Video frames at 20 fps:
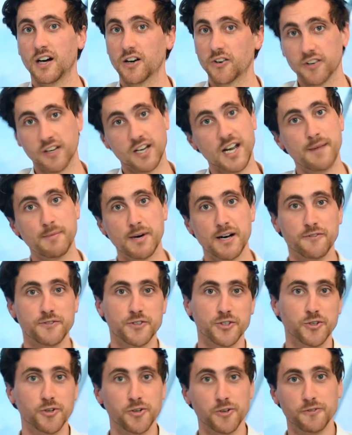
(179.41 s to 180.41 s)
I'm going to come
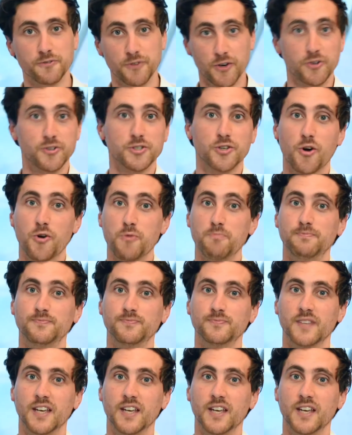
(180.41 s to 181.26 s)
after your folks' home